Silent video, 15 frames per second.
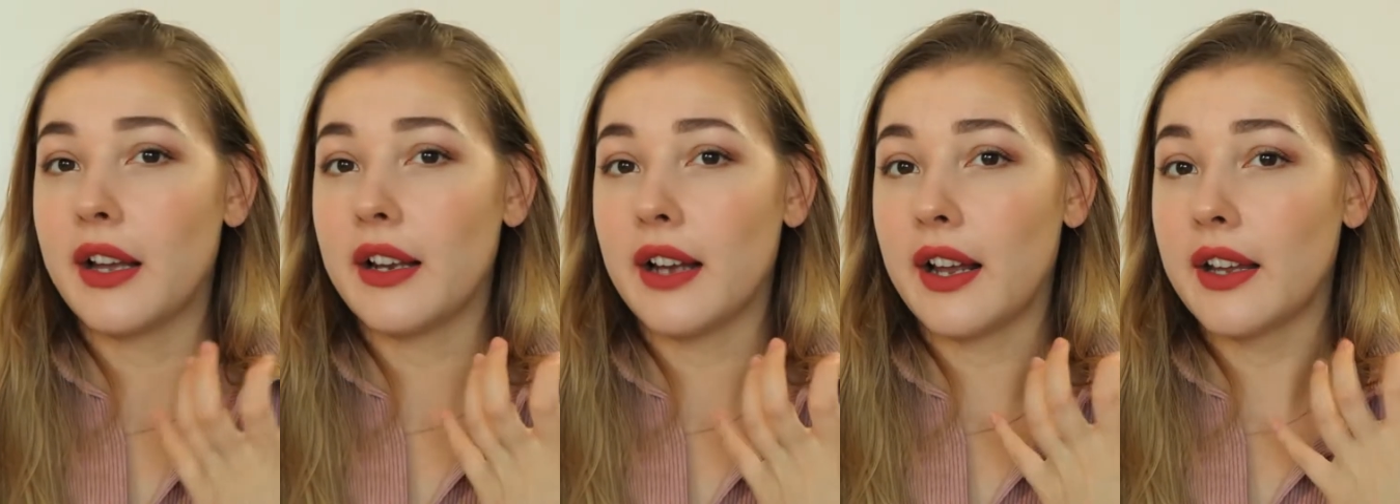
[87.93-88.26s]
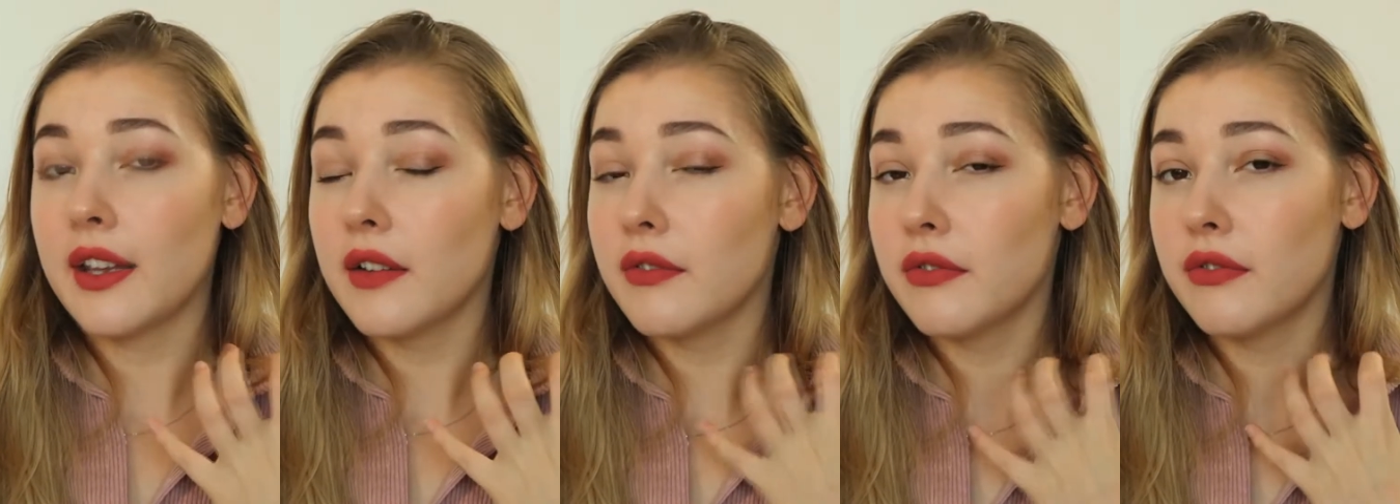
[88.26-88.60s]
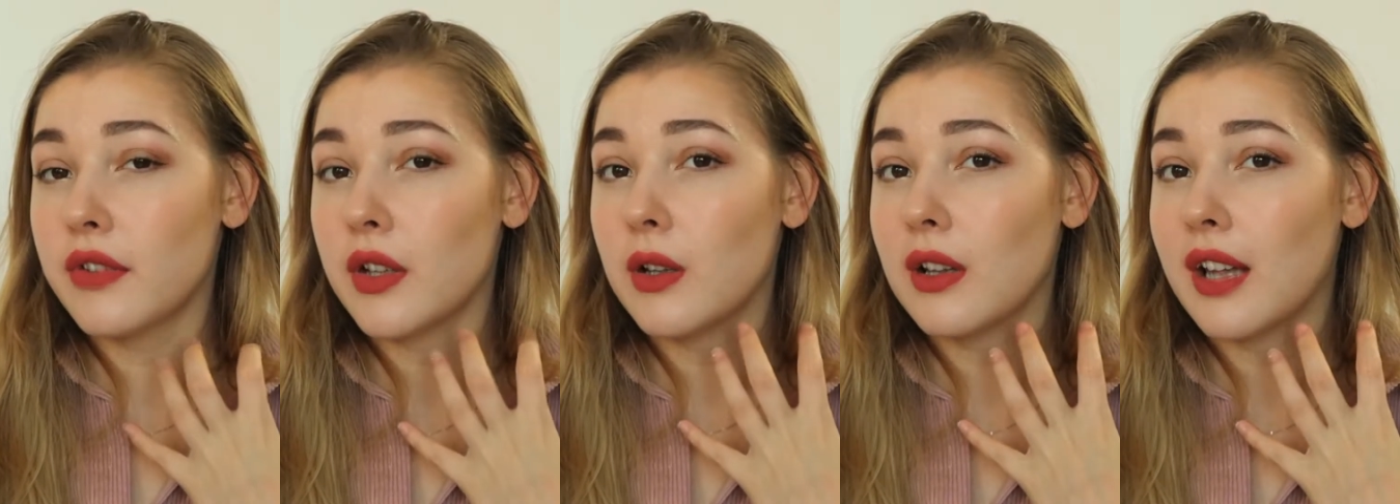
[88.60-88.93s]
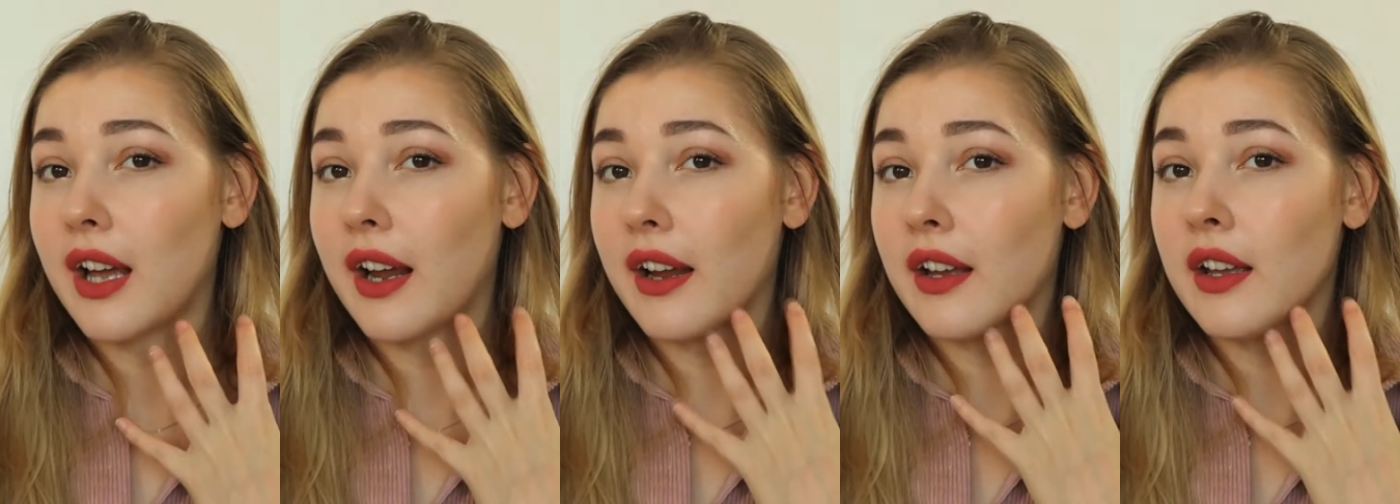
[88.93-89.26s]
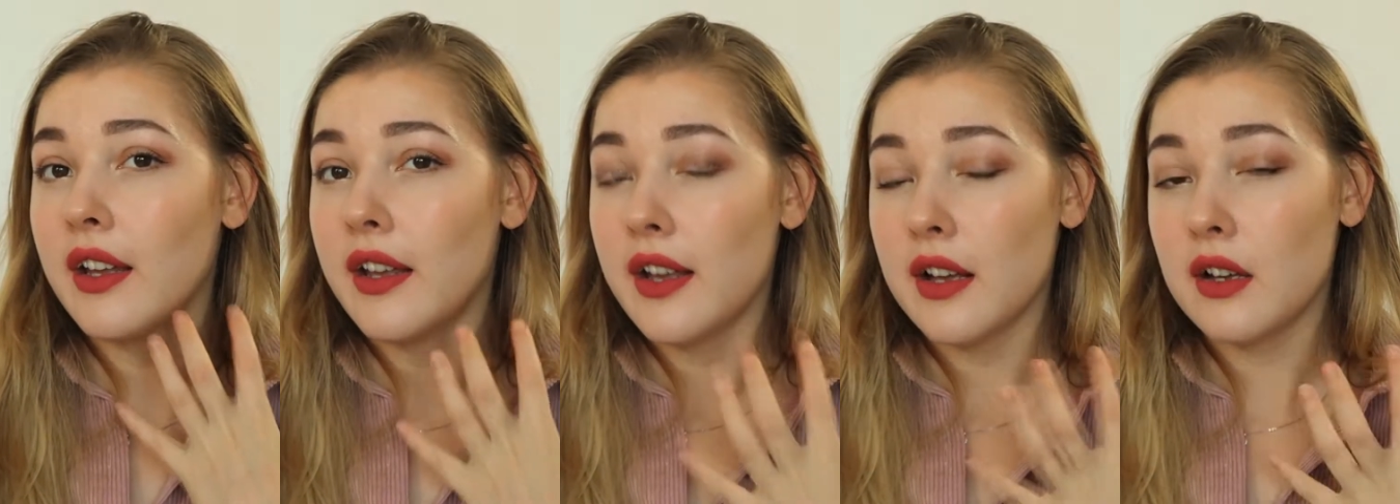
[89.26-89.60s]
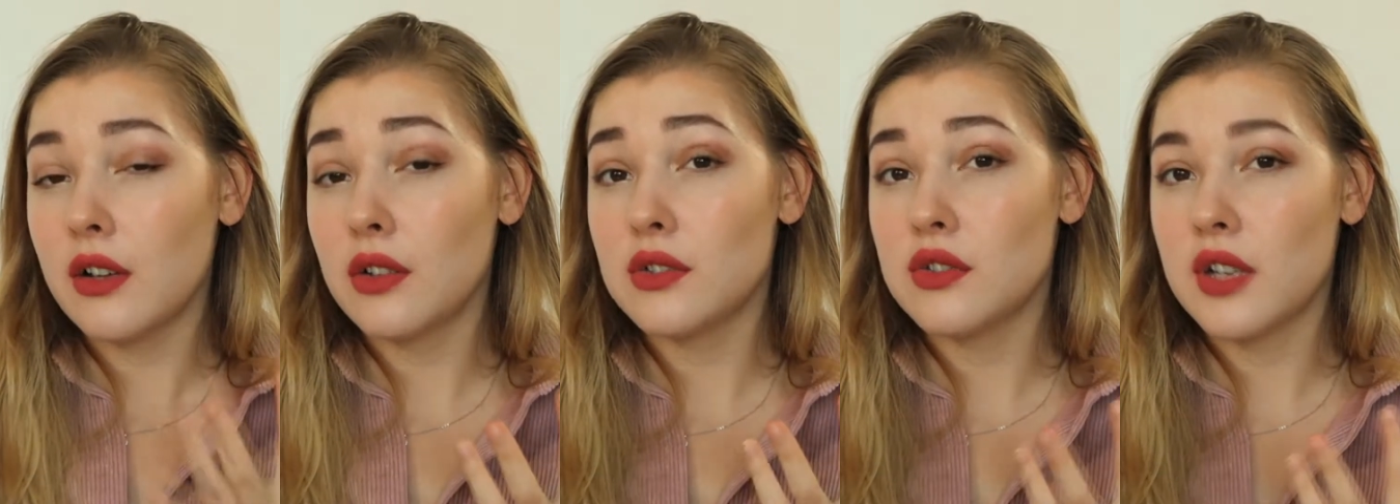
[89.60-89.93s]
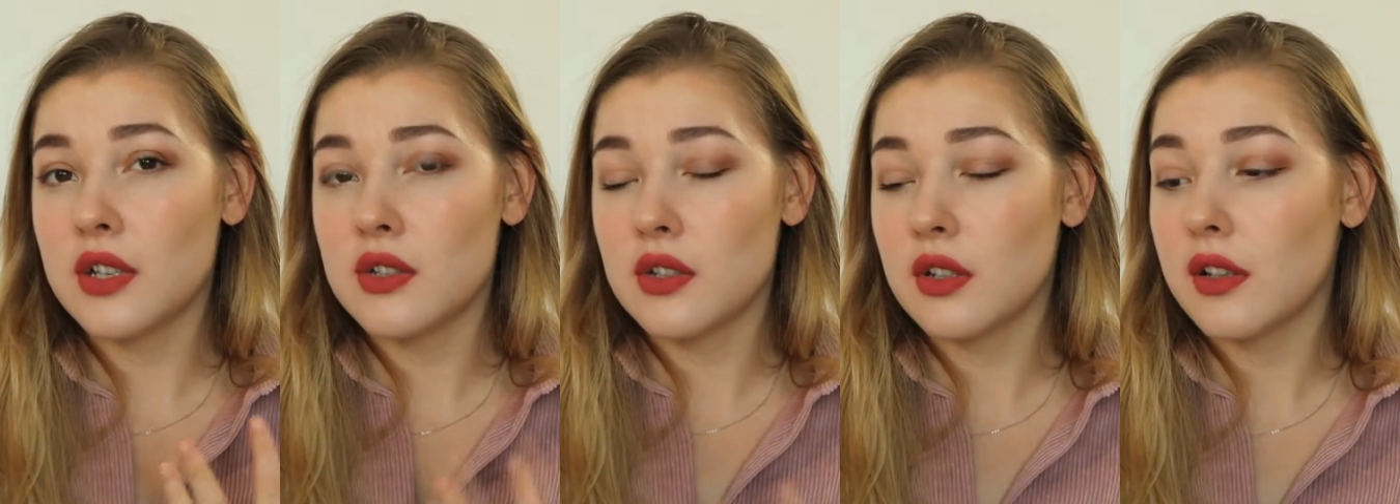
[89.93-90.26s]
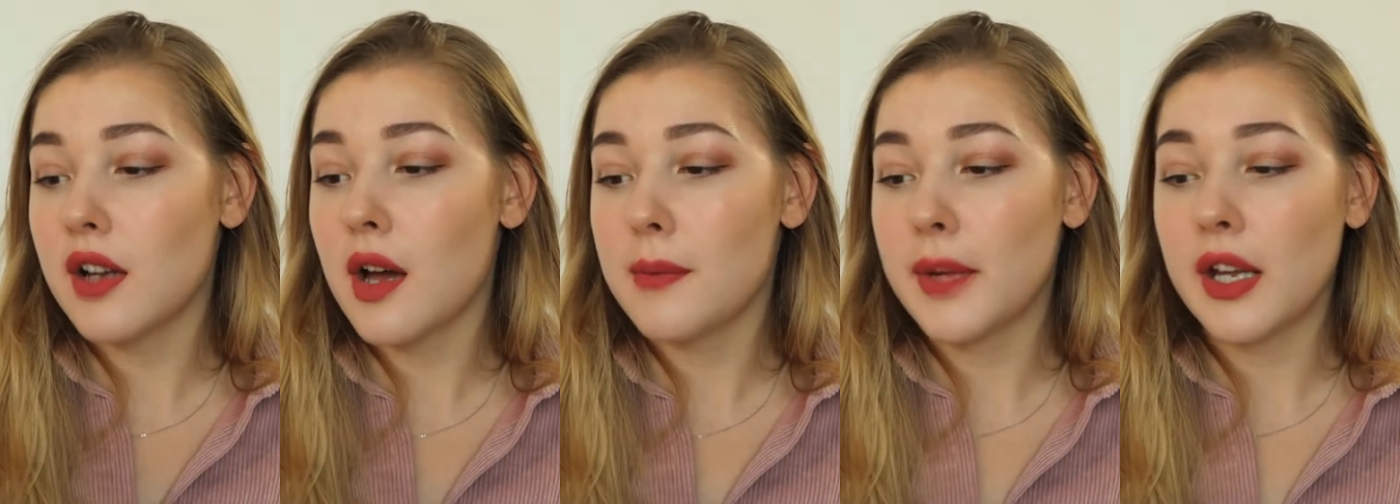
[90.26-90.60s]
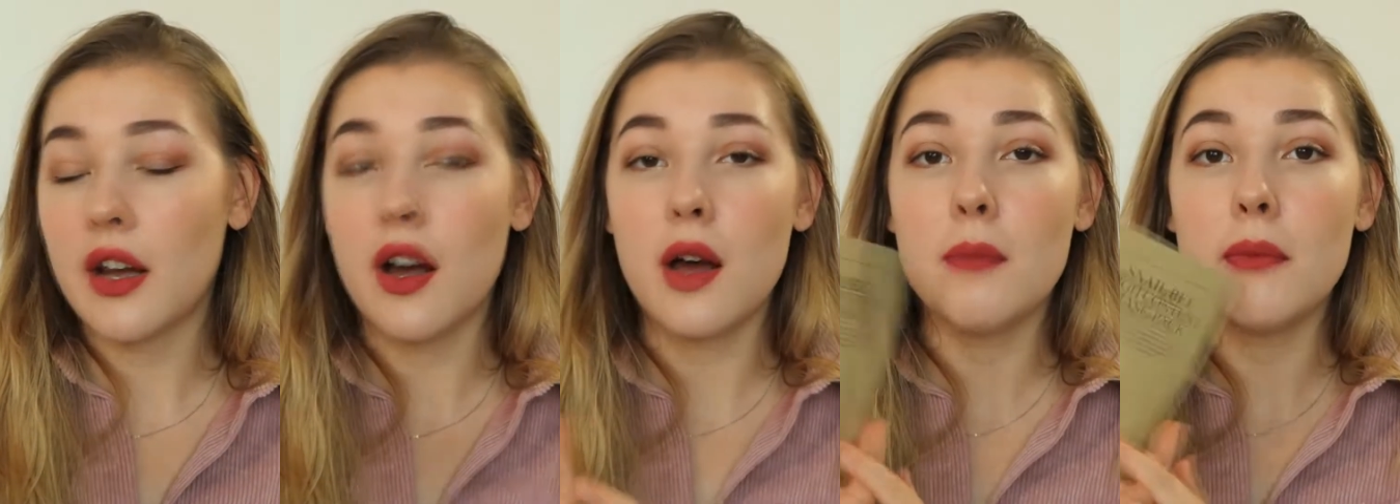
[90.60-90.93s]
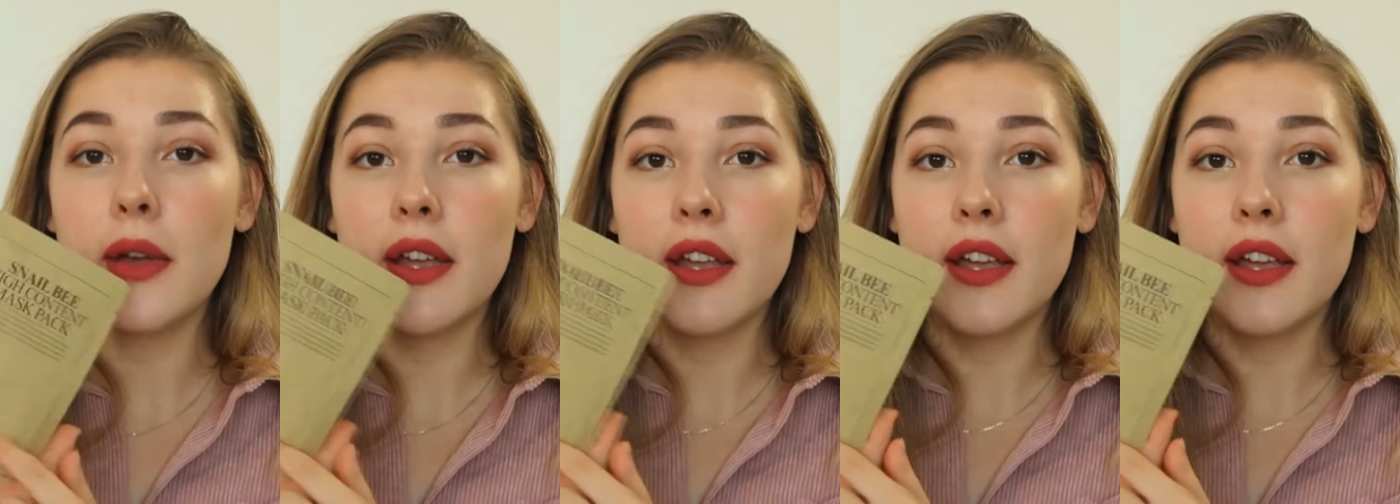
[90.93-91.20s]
and I can feel like congestion coming up,